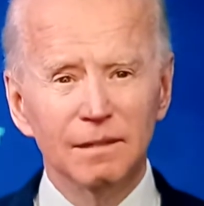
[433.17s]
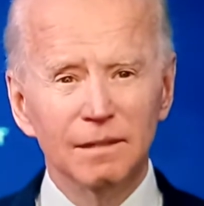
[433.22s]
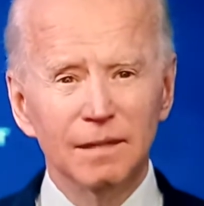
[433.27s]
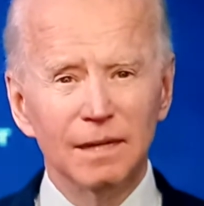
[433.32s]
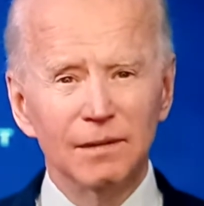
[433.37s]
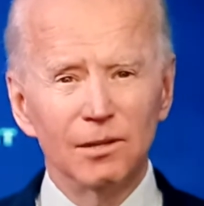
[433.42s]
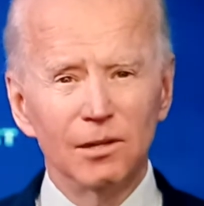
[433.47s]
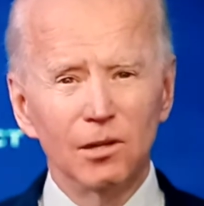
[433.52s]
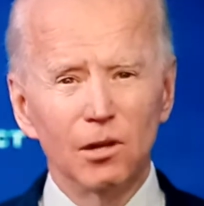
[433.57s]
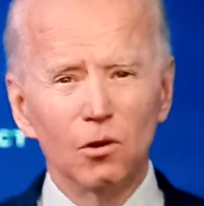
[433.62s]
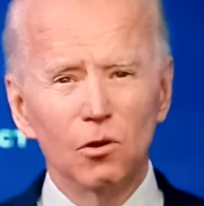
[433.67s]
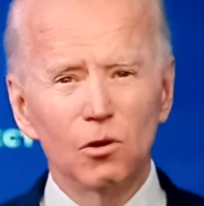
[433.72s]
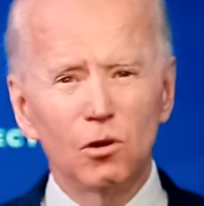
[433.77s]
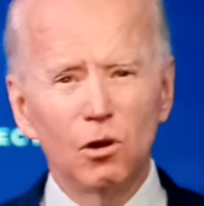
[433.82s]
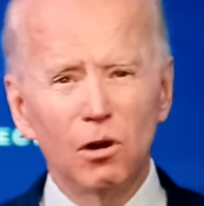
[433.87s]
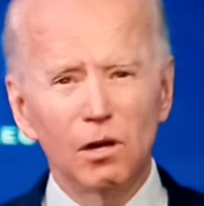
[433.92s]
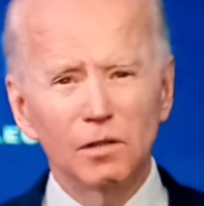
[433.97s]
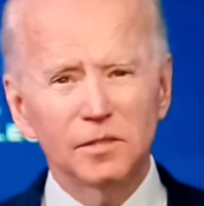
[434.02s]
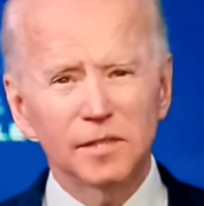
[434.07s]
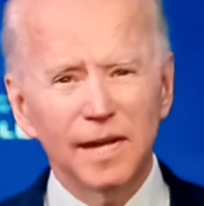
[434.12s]
and a
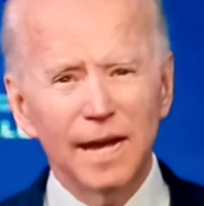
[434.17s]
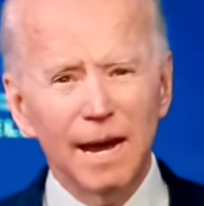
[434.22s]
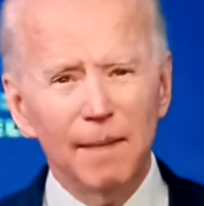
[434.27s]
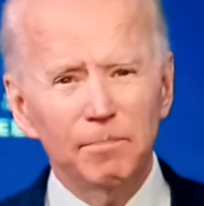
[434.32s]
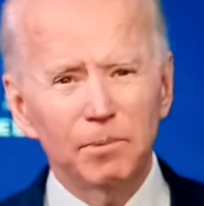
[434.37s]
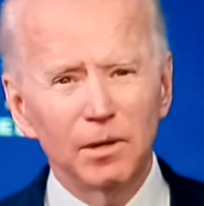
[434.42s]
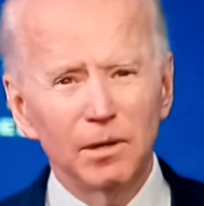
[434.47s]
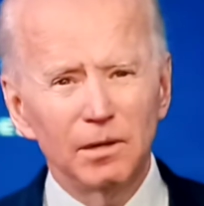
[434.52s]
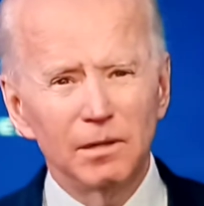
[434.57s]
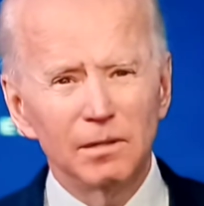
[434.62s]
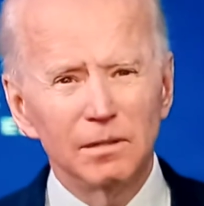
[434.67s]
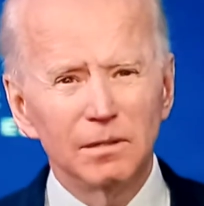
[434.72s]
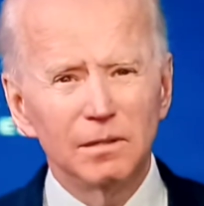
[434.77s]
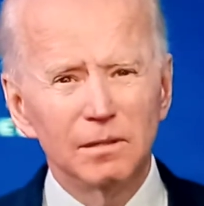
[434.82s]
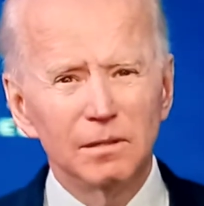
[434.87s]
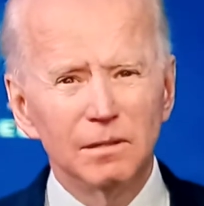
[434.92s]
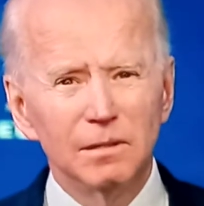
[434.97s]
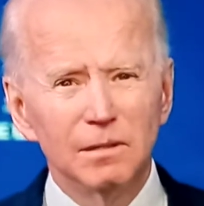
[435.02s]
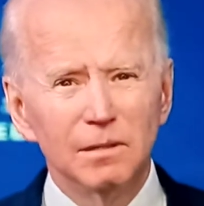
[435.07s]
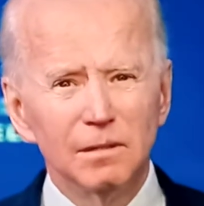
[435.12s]
low-cost capital
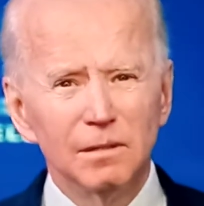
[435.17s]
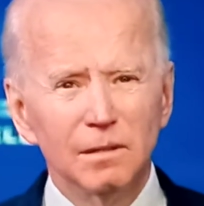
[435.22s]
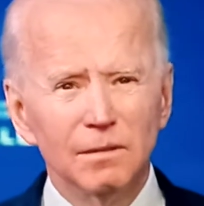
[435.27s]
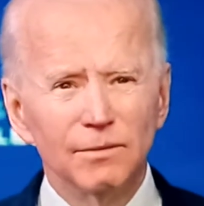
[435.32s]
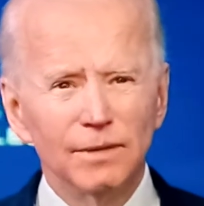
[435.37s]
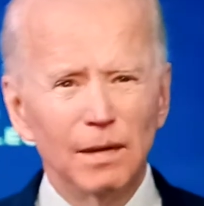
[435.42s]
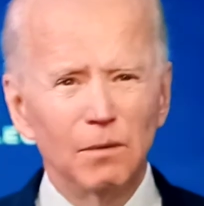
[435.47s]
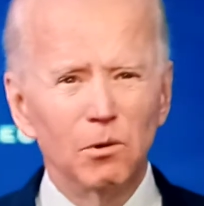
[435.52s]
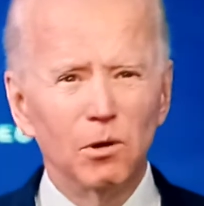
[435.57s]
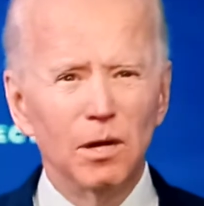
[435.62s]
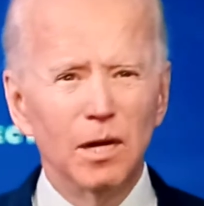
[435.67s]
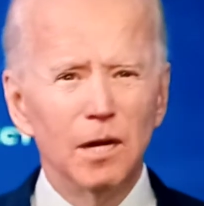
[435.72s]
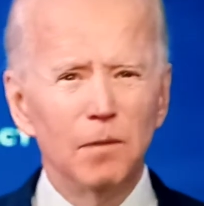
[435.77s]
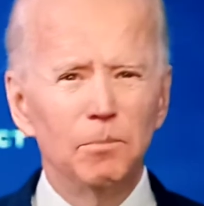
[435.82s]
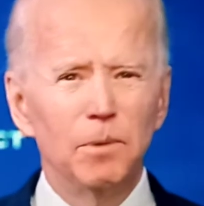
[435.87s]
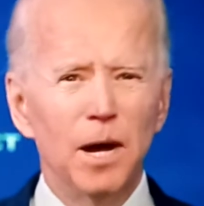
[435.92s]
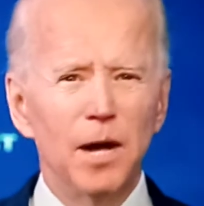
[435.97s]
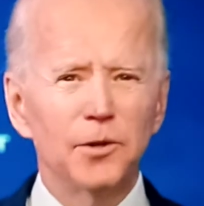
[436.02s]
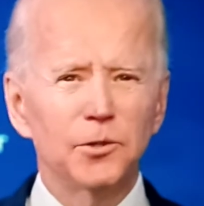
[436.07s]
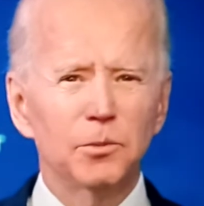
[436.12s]
that will help
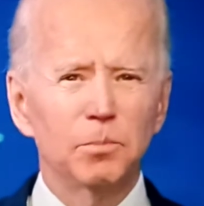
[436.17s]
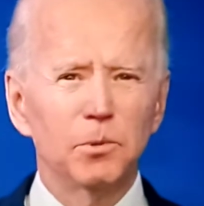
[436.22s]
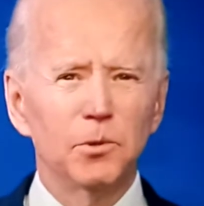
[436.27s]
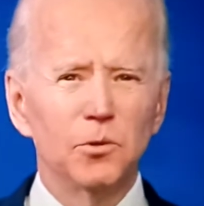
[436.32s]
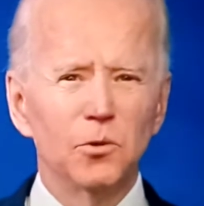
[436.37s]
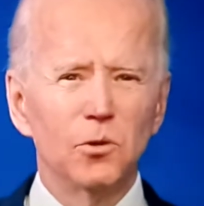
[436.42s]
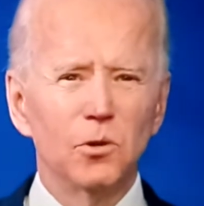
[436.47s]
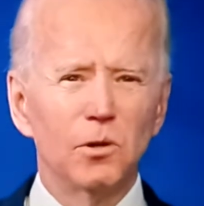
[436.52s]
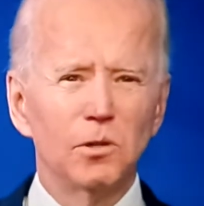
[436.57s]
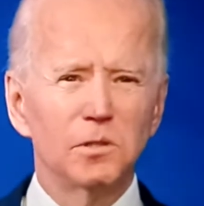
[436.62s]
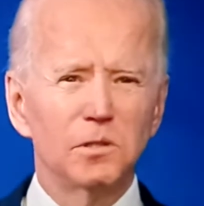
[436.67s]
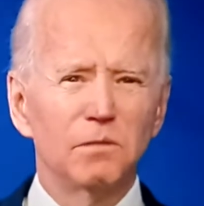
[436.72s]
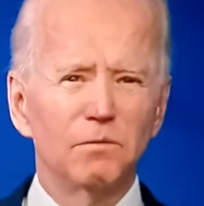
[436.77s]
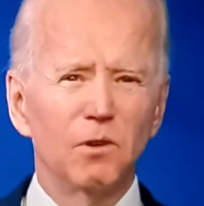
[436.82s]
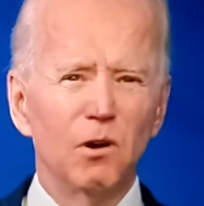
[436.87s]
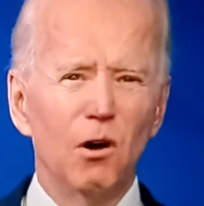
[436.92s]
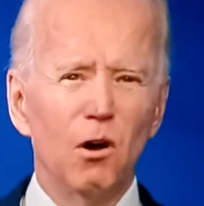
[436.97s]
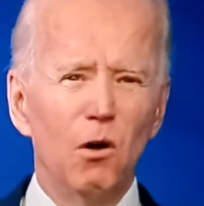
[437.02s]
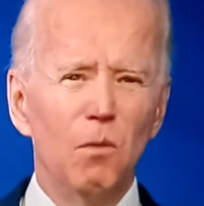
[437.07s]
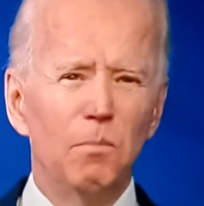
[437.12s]
entrepreneurs of
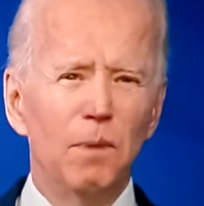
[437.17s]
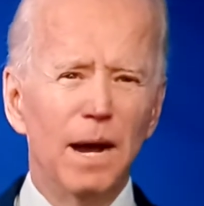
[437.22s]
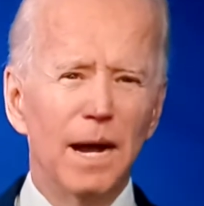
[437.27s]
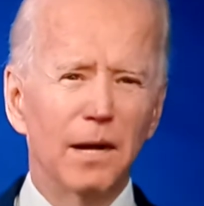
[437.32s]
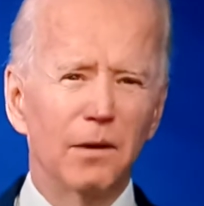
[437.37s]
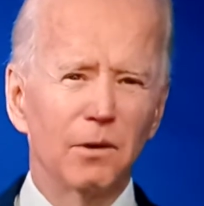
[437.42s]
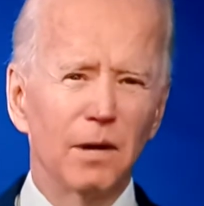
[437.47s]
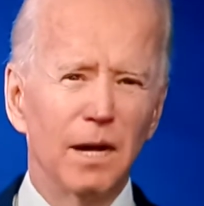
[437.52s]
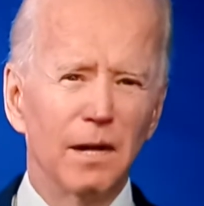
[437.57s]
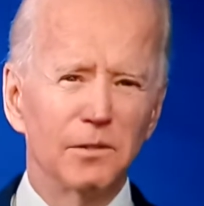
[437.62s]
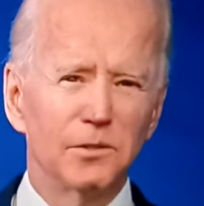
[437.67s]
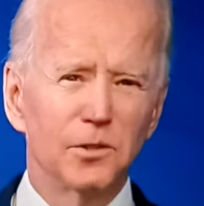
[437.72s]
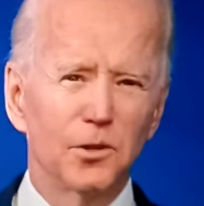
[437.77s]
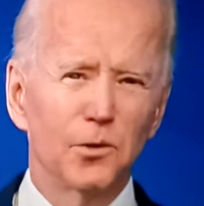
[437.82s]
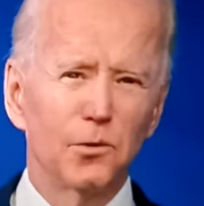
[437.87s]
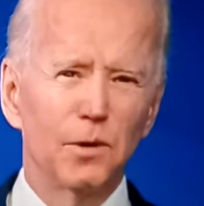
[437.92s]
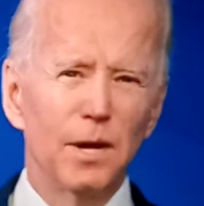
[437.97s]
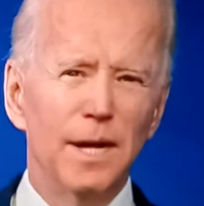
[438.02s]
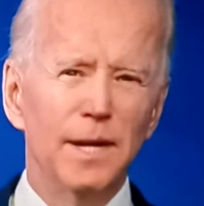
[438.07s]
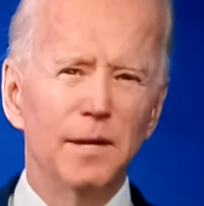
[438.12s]
all backgrounds
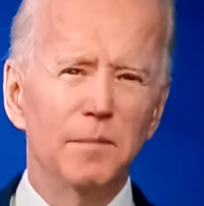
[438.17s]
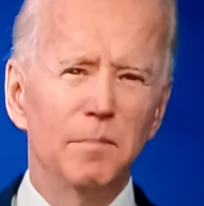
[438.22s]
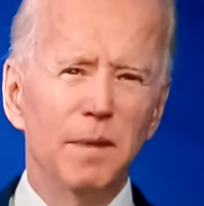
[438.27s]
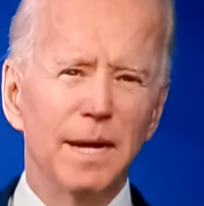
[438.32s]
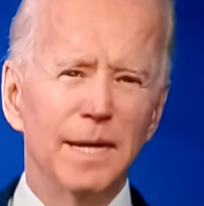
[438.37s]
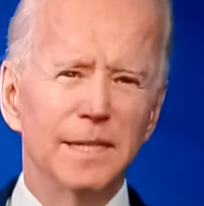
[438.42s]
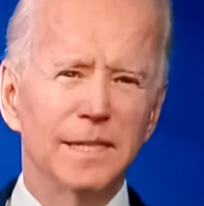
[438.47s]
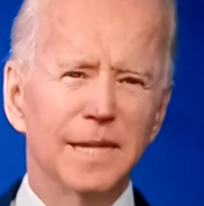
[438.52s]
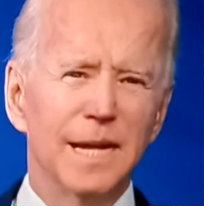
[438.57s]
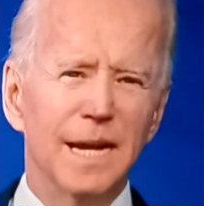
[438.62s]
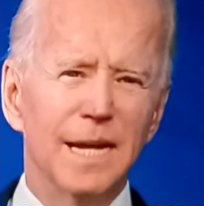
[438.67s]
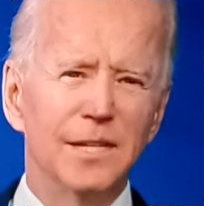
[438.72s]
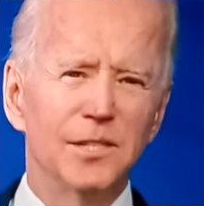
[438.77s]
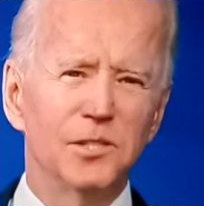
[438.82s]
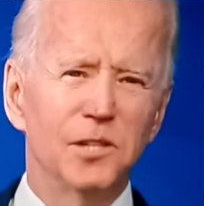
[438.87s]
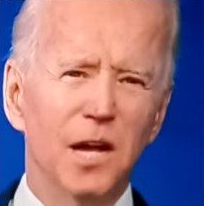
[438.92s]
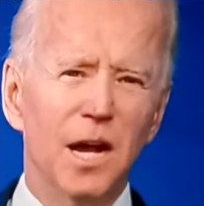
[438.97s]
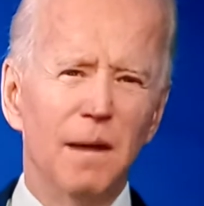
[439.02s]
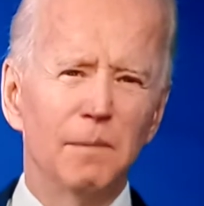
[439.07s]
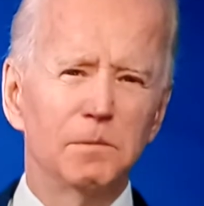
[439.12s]
create and maintain
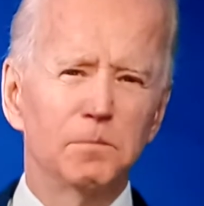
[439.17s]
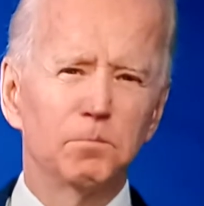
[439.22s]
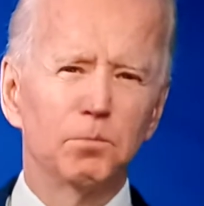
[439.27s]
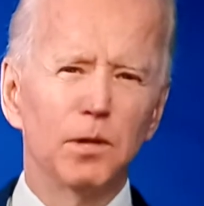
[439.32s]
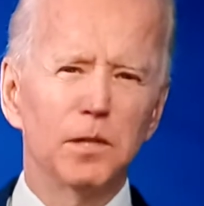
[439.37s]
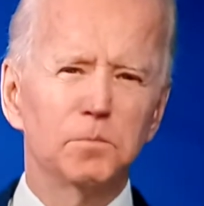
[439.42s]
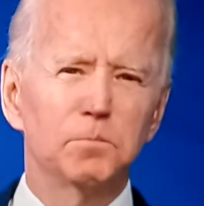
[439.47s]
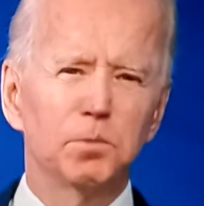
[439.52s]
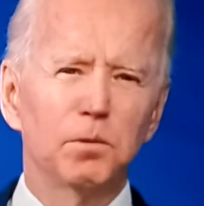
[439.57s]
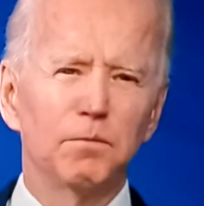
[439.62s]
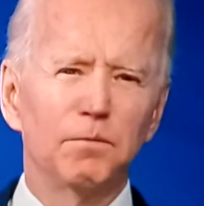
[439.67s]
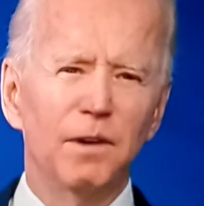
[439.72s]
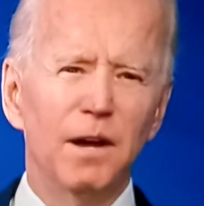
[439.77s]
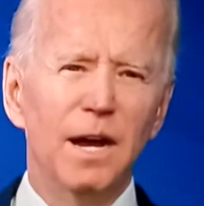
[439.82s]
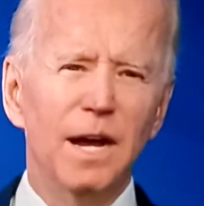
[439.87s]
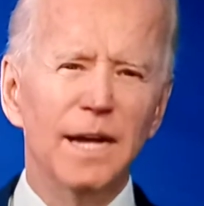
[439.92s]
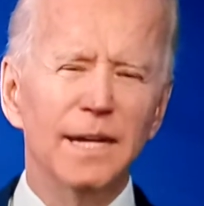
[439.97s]
jobs, plus provide